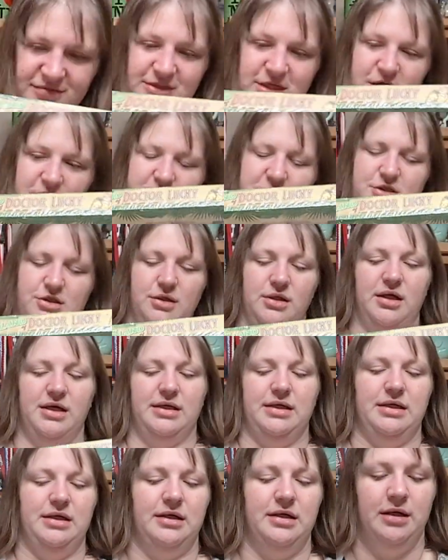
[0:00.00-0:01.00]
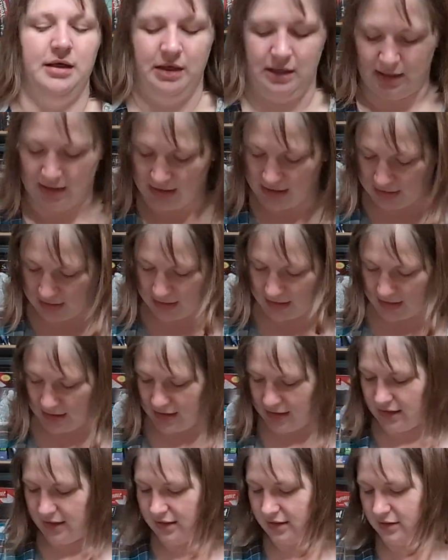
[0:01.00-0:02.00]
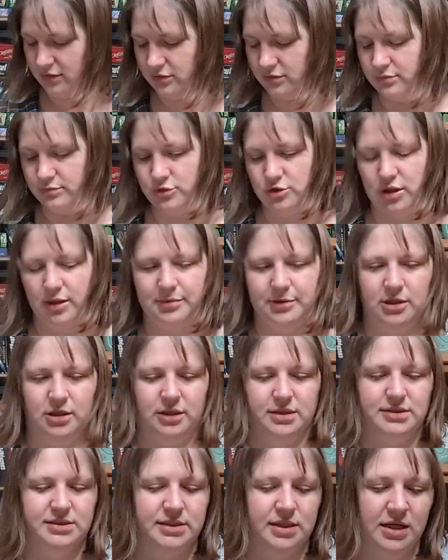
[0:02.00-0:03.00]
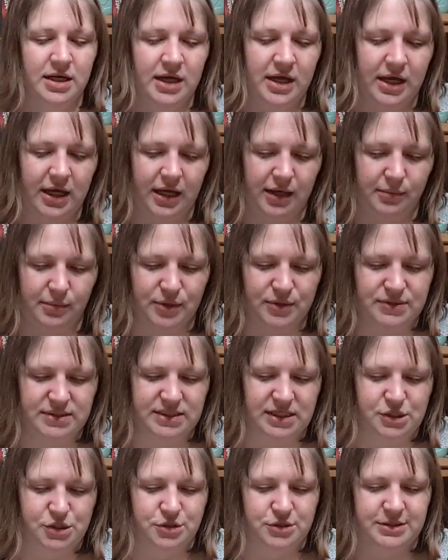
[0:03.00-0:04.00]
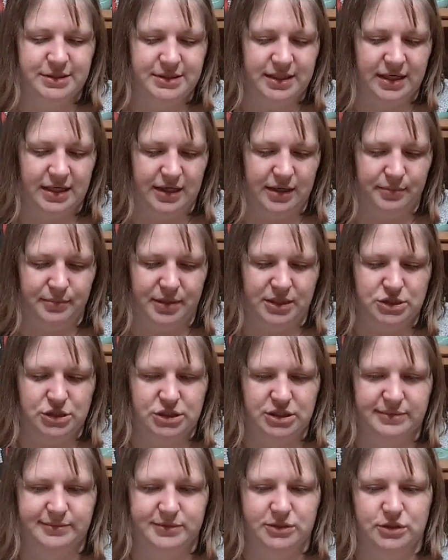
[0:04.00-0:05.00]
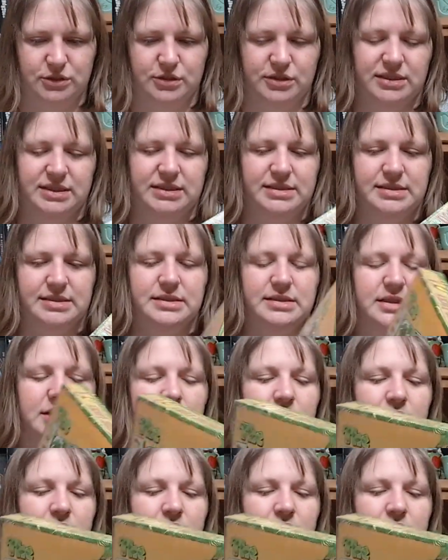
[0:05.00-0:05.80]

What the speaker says: Dr. Lucky, dropping cards, A Most Dangerous Game by James Ernest.